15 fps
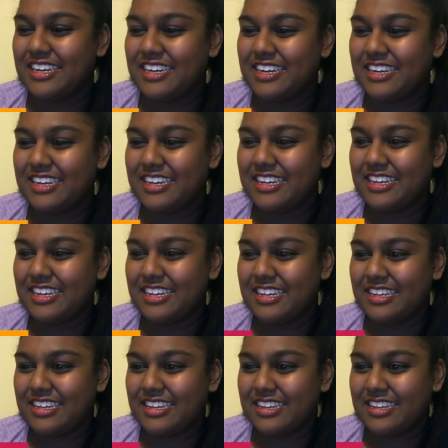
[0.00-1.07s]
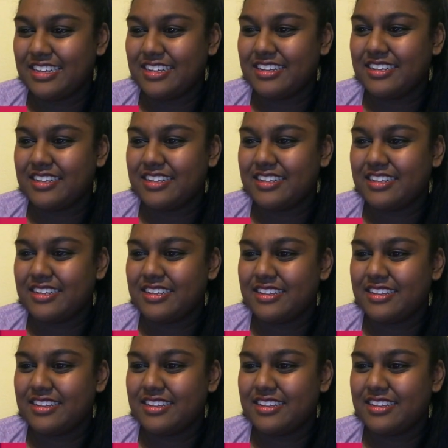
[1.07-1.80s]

Nothing is said.